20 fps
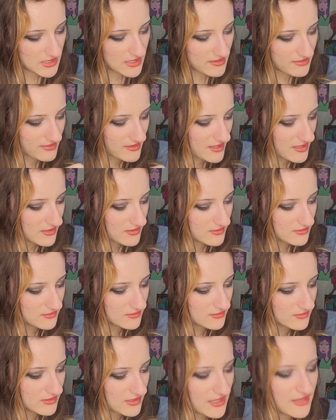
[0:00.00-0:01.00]
And
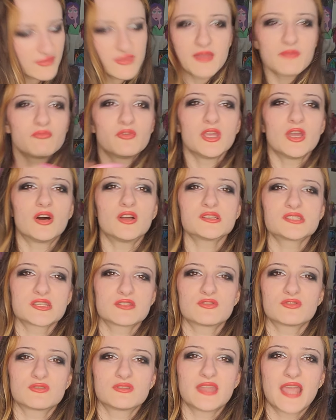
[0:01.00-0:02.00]
then we all
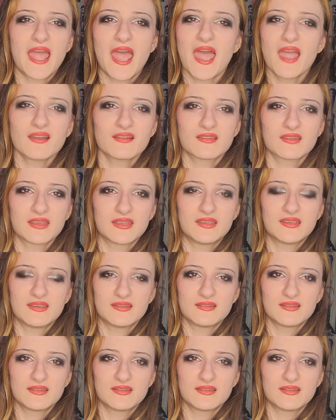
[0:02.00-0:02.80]
just act like